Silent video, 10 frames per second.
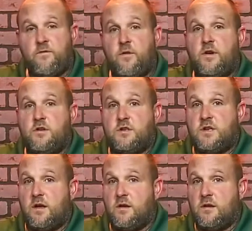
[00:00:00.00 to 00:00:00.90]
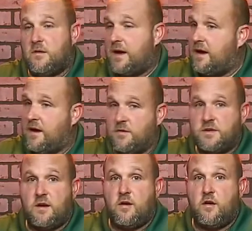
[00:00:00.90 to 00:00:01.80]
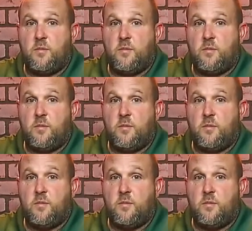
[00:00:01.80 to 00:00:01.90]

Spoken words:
friend just tell you, hey, I was on hard